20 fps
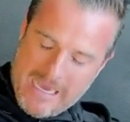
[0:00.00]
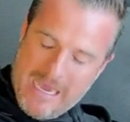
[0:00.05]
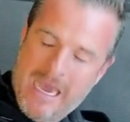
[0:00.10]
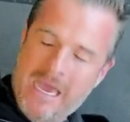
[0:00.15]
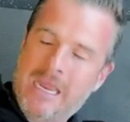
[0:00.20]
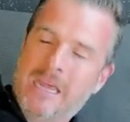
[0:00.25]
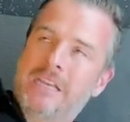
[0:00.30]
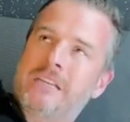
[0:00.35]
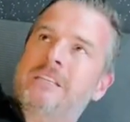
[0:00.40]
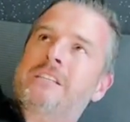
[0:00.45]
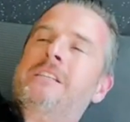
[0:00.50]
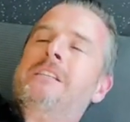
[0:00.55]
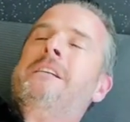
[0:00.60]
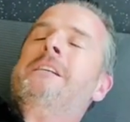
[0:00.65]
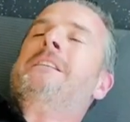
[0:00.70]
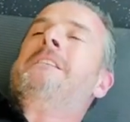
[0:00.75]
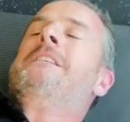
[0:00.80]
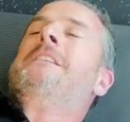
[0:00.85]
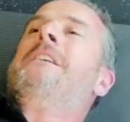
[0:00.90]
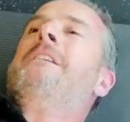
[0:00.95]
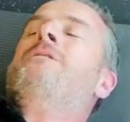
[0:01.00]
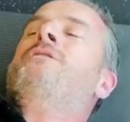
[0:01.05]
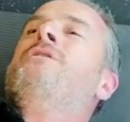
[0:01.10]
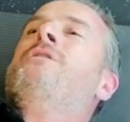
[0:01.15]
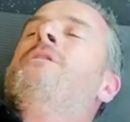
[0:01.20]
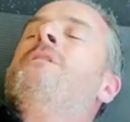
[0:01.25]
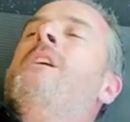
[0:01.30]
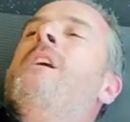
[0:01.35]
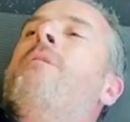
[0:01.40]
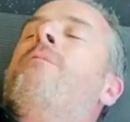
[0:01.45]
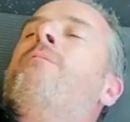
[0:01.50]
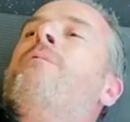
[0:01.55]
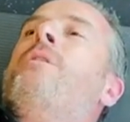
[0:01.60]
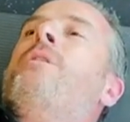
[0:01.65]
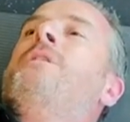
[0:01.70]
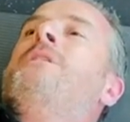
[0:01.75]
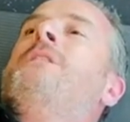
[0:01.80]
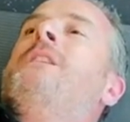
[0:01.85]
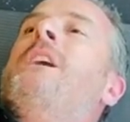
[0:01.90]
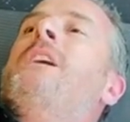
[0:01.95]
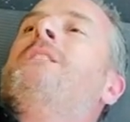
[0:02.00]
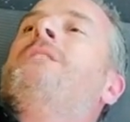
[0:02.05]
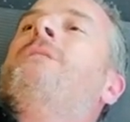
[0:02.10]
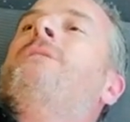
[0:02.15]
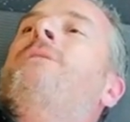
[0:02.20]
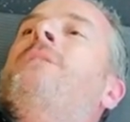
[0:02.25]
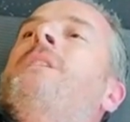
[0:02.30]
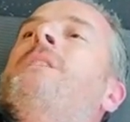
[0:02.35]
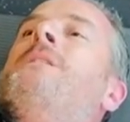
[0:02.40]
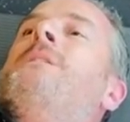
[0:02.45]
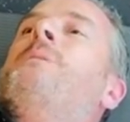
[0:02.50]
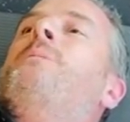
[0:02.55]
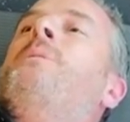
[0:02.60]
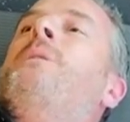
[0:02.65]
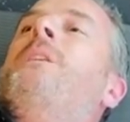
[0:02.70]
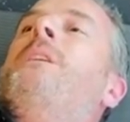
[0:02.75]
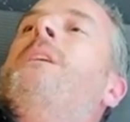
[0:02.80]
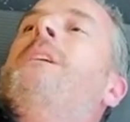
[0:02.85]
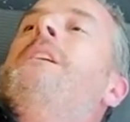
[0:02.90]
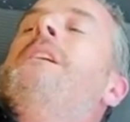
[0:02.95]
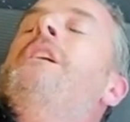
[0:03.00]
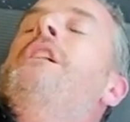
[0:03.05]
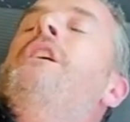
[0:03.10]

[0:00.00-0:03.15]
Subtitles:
and it just gives you that rotation flexibility.